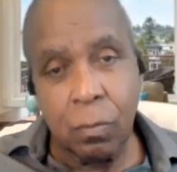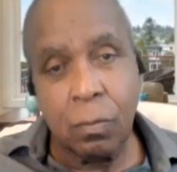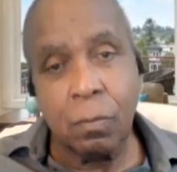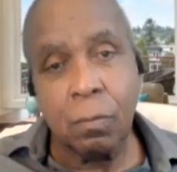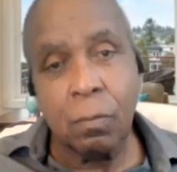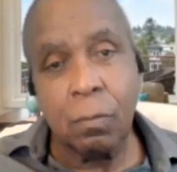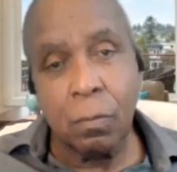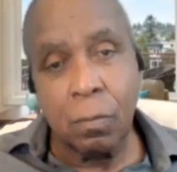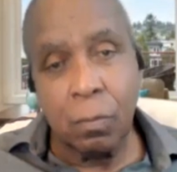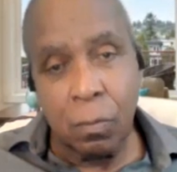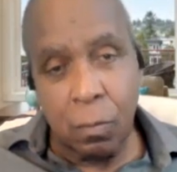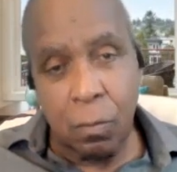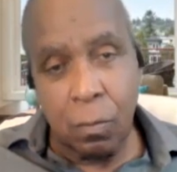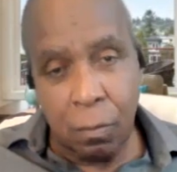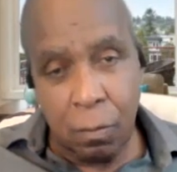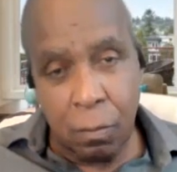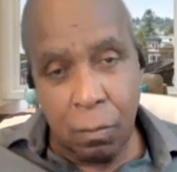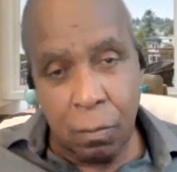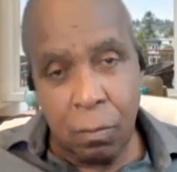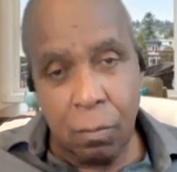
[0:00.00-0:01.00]

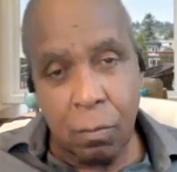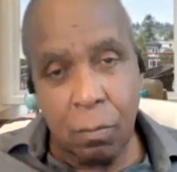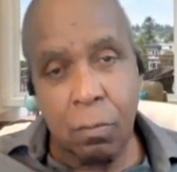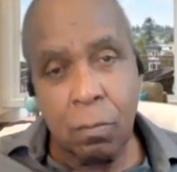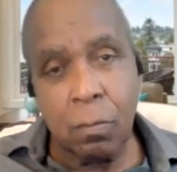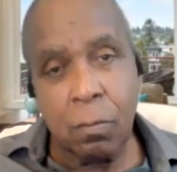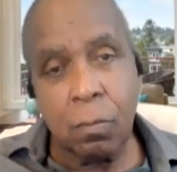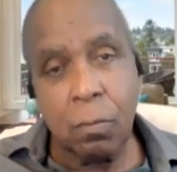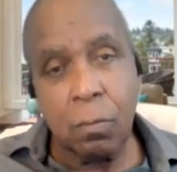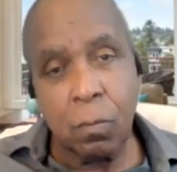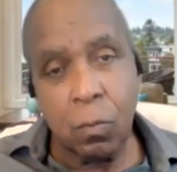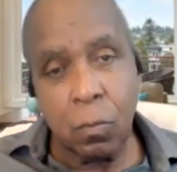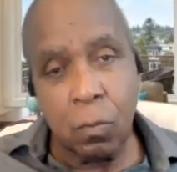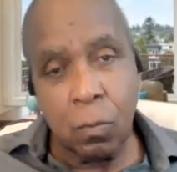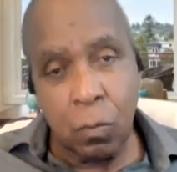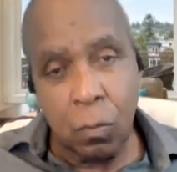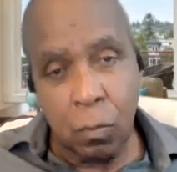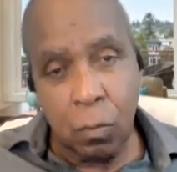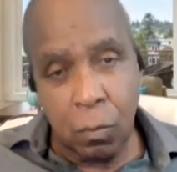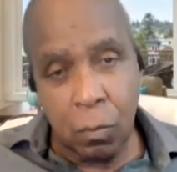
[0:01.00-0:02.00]

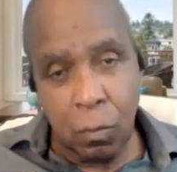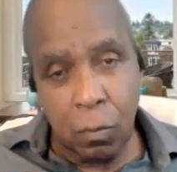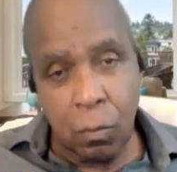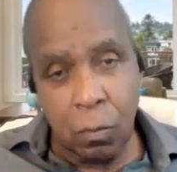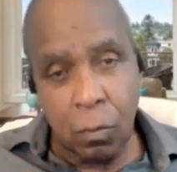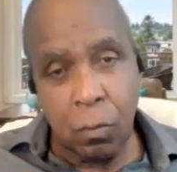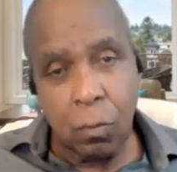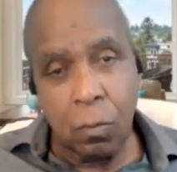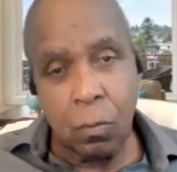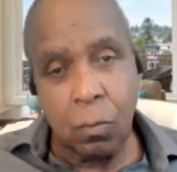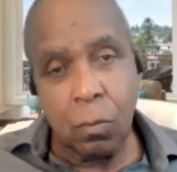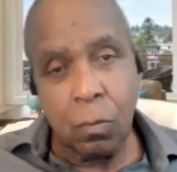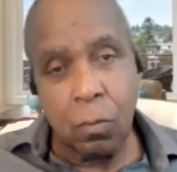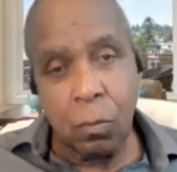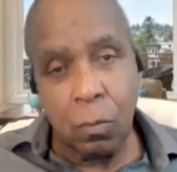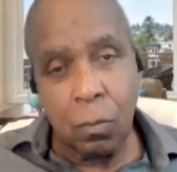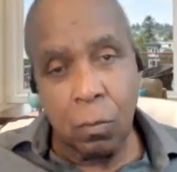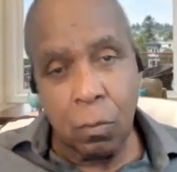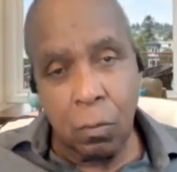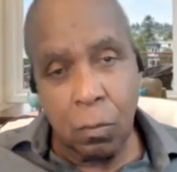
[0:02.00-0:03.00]

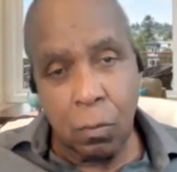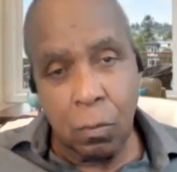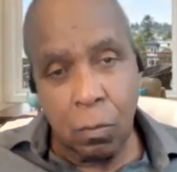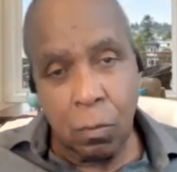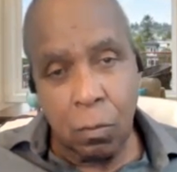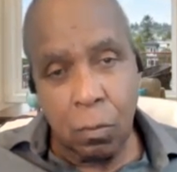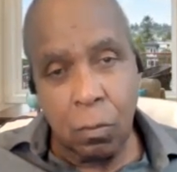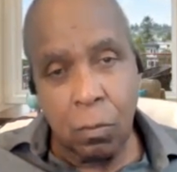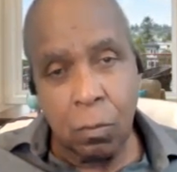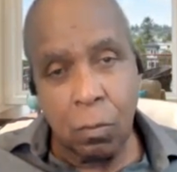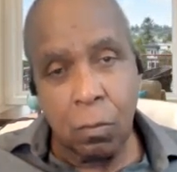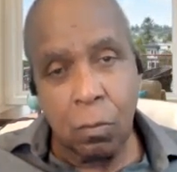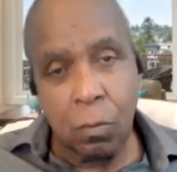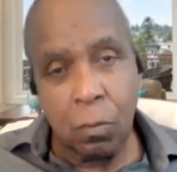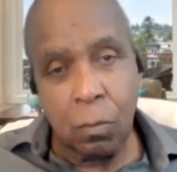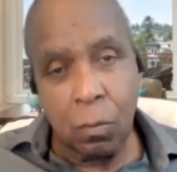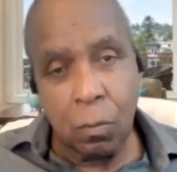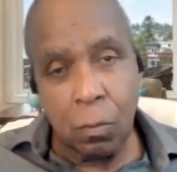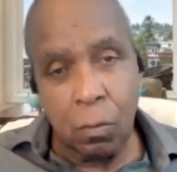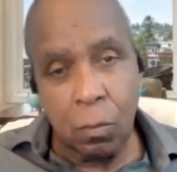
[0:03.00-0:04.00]

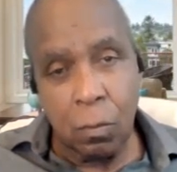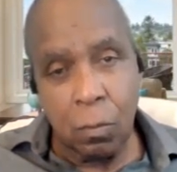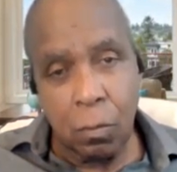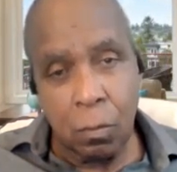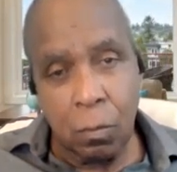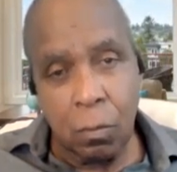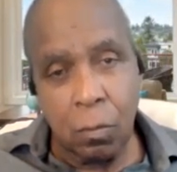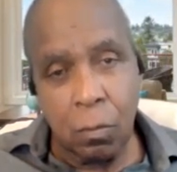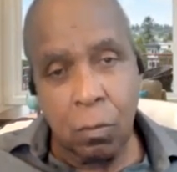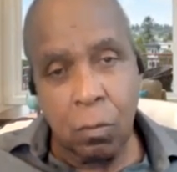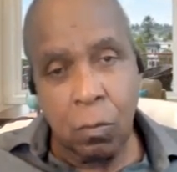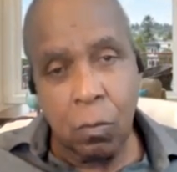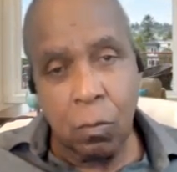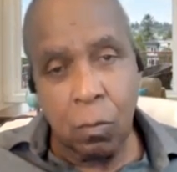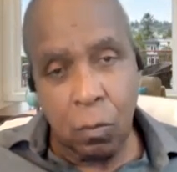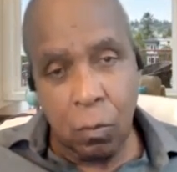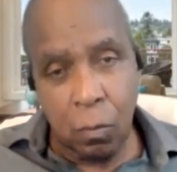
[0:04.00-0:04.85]
This person isn't speaking.